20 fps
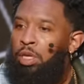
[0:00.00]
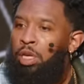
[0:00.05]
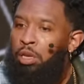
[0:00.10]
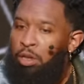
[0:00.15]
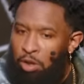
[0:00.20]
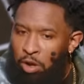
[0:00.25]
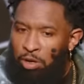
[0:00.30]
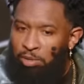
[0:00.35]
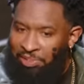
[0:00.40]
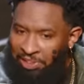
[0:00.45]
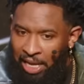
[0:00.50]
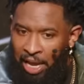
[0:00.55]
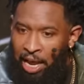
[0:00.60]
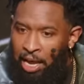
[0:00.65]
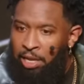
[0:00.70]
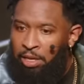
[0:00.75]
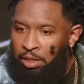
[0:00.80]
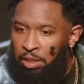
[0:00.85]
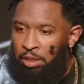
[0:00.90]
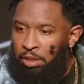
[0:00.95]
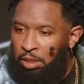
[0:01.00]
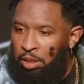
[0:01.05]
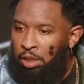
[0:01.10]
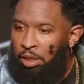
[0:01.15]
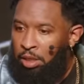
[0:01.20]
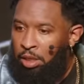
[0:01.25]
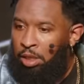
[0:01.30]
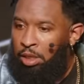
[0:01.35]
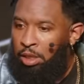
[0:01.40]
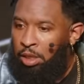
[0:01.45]
You know what I'm saying?
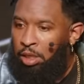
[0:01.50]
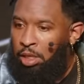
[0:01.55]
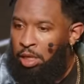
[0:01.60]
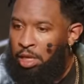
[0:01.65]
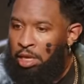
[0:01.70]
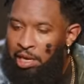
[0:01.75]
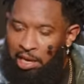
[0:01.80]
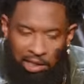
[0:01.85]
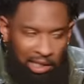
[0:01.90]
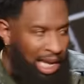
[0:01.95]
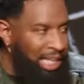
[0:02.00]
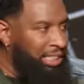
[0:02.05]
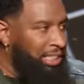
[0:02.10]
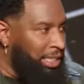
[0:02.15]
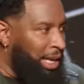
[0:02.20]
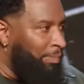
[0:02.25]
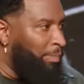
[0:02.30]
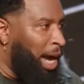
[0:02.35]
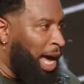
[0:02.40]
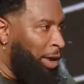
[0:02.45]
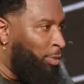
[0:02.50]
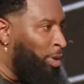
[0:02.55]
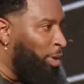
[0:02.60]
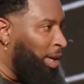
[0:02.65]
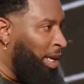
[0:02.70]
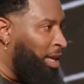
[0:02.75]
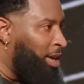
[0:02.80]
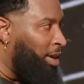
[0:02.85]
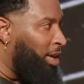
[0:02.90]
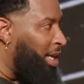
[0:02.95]
Like somebody will
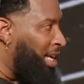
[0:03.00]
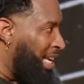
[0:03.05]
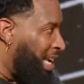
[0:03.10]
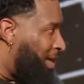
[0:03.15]
literally,